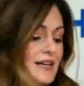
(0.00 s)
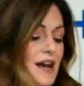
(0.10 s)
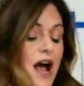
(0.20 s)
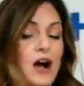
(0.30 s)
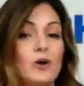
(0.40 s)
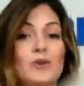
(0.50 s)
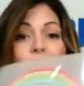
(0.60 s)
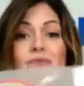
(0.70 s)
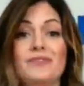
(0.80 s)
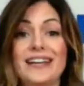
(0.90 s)

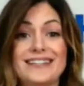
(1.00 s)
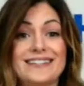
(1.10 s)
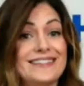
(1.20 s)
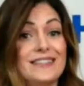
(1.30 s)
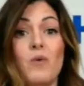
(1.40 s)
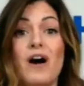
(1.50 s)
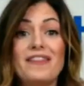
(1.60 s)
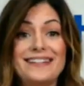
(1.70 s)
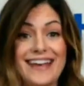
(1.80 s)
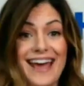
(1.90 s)
Now, the, the one
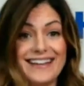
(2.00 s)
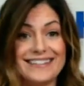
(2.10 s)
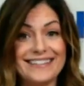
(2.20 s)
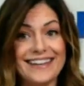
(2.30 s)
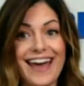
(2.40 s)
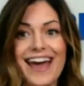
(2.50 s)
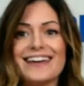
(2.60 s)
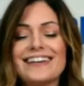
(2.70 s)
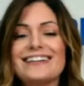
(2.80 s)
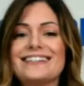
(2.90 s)
that takes the
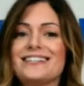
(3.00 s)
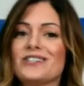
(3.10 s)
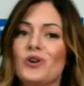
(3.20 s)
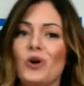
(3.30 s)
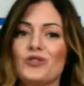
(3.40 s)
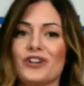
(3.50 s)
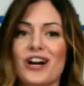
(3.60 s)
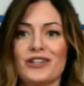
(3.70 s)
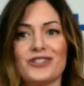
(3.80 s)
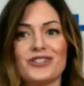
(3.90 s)
cake is this Ultra
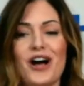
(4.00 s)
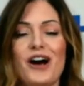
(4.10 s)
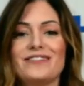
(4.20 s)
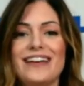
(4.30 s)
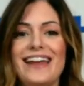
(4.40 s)
Color Soft,